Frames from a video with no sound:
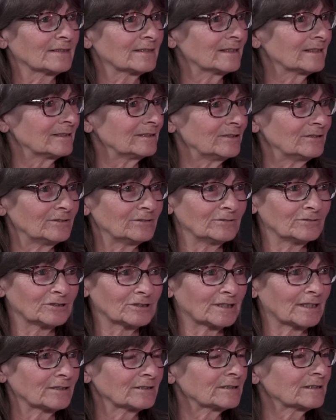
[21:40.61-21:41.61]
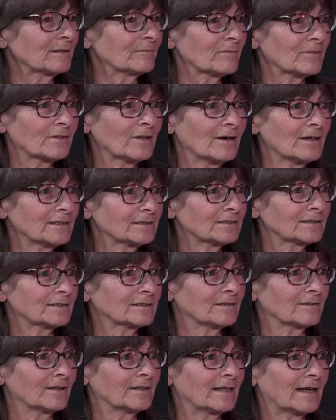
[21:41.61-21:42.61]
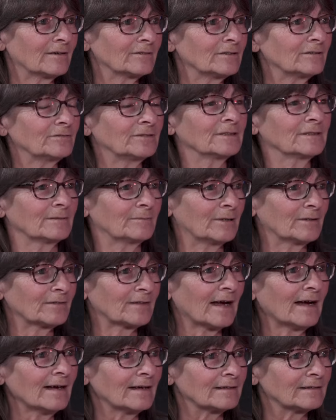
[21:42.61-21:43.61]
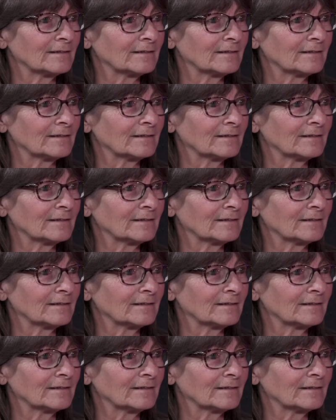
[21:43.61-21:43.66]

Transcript: Can you share some thoughts on how you feel about that?